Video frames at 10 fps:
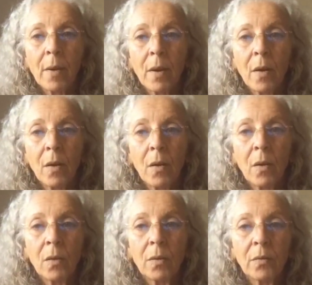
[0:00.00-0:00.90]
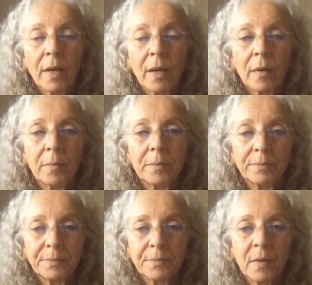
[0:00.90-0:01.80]
all the way up
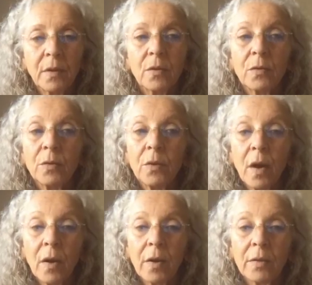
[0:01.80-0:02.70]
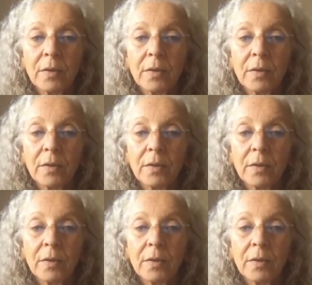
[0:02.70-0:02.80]
through your heart,